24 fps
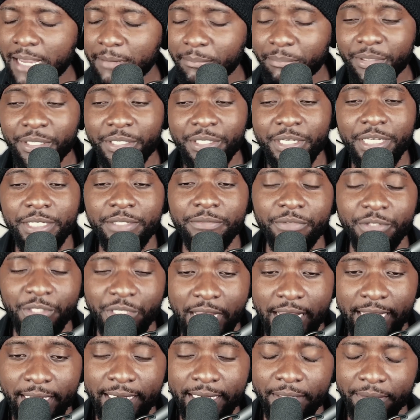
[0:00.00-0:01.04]
I appreciate you for
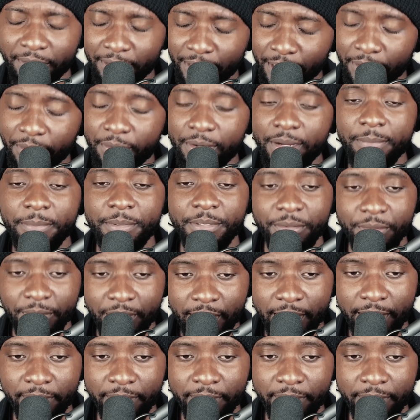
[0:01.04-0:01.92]
checking out another episode